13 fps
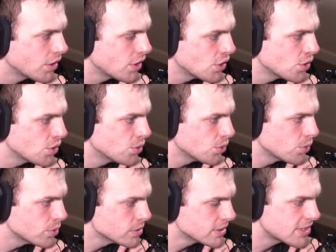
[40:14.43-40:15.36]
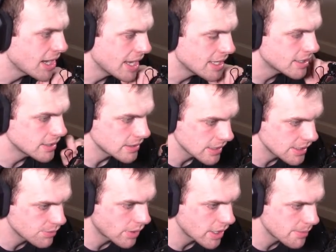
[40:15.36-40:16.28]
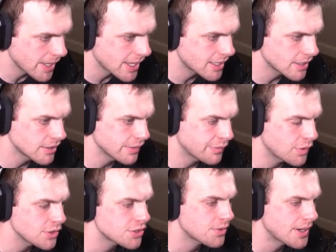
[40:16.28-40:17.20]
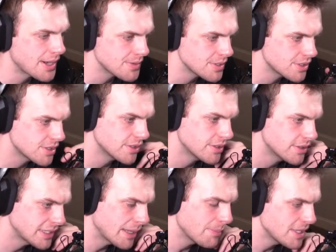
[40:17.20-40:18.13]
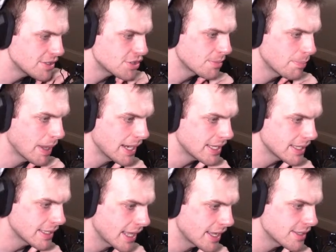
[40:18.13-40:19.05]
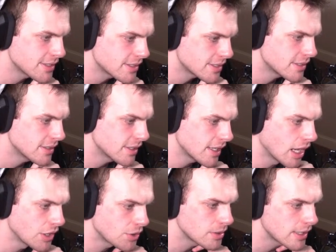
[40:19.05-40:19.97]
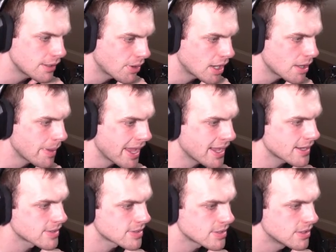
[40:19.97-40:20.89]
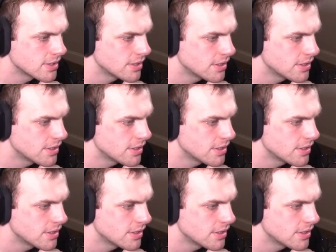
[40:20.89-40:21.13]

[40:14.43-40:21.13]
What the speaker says: you take elite running back in the first round. That means you're betting against the other elite running backs.